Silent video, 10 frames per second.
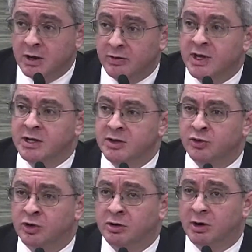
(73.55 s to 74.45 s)
that
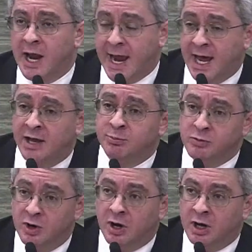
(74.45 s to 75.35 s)
either had
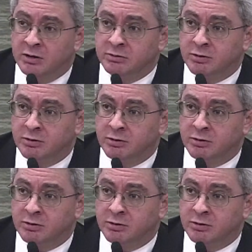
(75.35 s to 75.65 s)
uh,